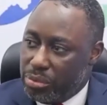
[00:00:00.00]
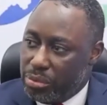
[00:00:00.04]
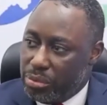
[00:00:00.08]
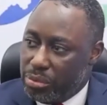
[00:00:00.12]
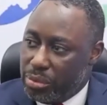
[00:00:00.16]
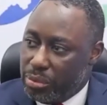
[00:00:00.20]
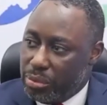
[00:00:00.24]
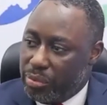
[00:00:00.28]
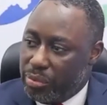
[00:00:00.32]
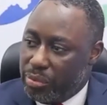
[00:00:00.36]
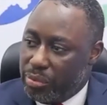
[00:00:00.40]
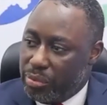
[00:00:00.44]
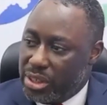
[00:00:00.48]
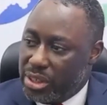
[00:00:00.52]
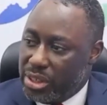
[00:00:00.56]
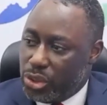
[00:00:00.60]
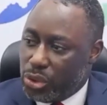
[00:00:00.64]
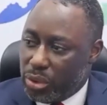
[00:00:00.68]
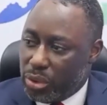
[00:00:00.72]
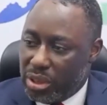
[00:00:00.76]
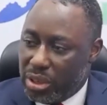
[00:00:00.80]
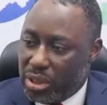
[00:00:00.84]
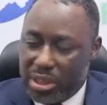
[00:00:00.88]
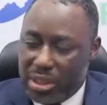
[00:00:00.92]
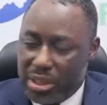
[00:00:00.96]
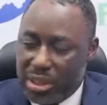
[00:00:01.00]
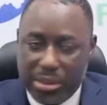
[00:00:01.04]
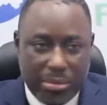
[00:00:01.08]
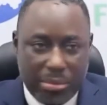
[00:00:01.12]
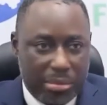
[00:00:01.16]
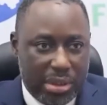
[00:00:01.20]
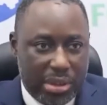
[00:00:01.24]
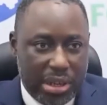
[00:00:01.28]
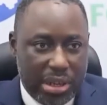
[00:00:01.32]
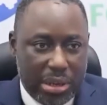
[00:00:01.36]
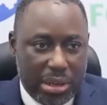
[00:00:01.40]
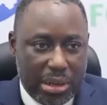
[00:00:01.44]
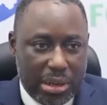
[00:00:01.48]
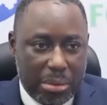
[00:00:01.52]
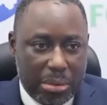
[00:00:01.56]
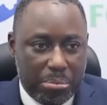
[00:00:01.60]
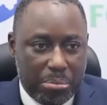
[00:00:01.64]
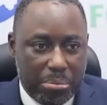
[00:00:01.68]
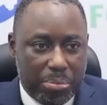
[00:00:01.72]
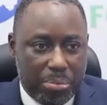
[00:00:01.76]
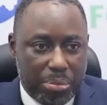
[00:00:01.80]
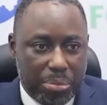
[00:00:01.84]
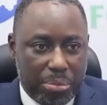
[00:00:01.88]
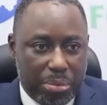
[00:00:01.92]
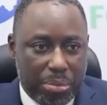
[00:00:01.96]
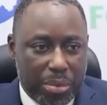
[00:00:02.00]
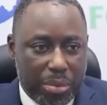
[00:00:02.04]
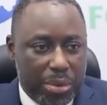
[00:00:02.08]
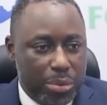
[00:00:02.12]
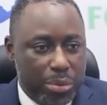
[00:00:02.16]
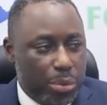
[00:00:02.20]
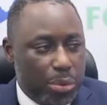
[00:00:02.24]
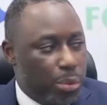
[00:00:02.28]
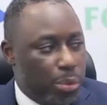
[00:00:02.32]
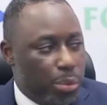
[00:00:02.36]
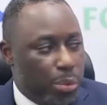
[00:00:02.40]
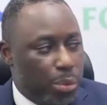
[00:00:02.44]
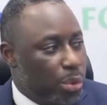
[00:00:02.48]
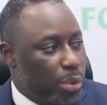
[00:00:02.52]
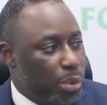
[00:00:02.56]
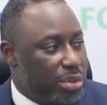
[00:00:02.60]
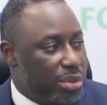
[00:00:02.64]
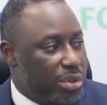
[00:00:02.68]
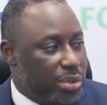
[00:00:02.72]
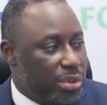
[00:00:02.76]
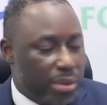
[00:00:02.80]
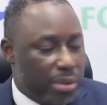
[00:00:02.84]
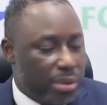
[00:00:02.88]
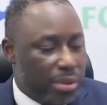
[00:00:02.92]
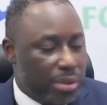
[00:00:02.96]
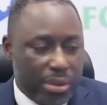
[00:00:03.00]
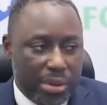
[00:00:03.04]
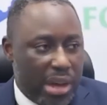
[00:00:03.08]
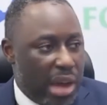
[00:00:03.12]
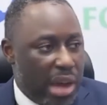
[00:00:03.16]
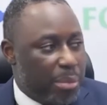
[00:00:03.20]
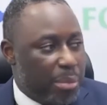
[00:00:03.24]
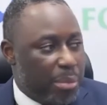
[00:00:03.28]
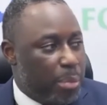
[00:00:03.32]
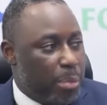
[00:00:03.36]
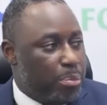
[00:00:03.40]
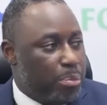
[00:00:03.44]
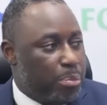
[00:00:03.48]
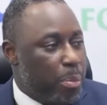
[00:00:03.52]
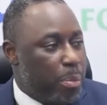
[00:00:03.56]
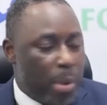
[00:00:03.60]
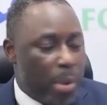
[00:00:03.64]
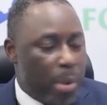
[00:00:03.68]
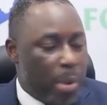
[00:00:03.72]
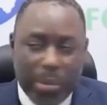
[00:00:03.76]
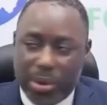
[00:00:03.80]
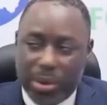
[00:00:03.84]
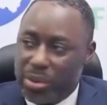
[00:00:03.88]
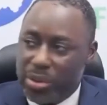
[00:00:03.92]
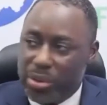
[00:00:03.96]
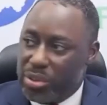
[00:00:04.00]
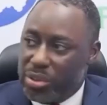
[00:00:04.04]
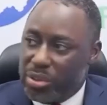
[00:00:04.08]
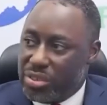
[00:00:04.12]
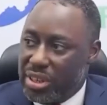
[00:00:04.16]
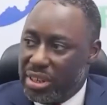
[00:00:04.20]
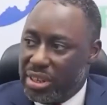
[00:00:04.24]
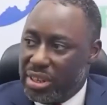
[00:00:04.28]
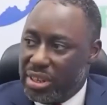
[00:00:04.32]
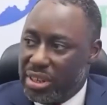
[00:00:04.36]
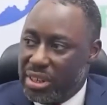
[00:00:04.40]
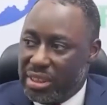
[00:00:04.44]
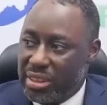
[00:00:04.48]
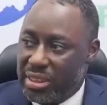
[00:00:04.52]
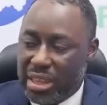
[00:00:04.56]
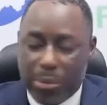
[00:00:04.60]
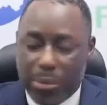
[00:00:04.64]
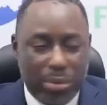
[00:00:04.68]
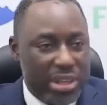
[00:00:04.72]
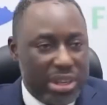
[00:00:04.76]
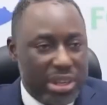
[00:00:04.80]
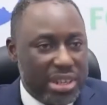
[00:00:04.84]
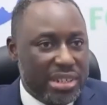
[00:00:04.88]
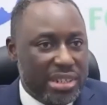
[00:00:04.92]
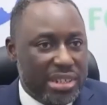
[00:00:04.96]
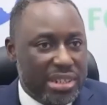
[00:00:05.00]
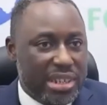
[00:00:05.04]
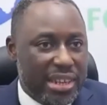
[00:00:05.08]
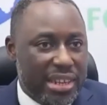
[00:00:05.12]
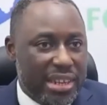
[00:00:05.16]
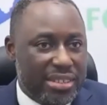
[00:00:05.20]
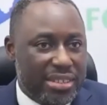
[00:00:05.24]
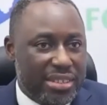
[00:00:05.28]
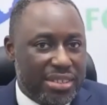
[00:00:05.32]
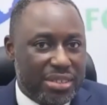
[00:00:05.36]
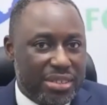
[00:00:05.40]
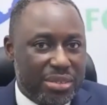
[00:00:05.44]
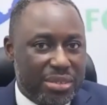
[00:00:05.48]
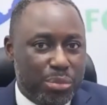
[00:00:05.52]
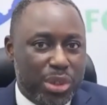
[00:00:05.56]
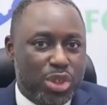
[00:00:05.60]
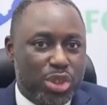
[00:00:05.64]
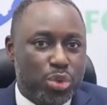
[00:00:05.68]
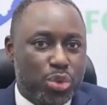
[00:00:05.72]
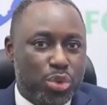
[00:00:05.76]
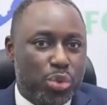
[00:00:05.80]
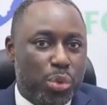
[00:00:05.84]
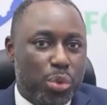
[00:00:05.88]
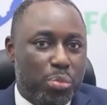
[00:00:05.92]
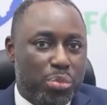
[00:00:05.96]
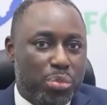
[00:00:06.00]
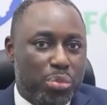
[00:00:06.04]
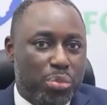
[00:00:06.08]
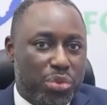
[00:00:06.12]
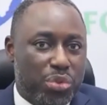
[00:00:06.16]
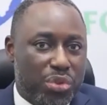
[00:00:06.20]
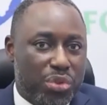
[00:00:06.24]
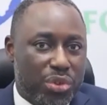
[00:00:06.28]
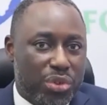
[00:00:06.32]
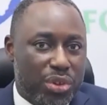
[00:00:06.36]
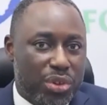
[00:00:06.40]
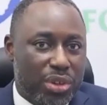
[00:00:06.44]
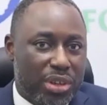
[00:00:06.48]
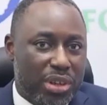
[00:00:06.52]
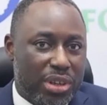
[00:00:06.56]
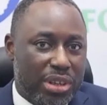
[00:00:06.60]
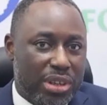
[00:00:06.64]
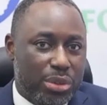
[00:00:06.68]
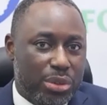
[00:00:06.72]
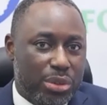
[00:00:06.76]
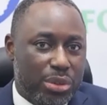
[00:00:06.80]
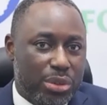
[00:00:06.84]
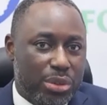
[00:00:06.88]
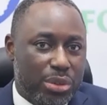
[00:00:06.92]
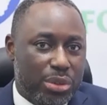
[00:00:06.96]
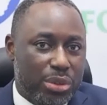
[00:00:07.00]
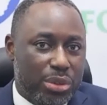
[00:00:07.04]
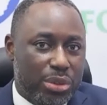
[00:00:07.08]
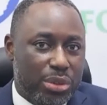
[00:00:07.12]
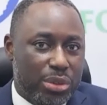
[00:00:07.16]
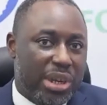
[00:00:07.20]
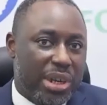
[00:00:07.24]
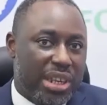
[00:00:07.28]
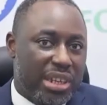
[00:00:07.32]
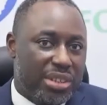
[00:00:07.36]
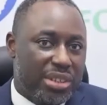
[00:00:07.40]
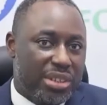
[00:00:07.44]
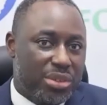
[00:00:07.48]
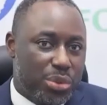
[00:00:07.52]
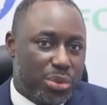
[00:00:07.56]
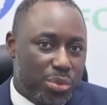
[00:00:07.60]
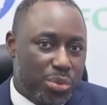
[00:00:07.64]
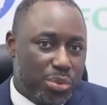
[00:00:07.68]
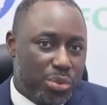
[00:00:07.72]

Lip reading: very shortly, you would have a pop-up on your screen that will indicate which rooms you should break into.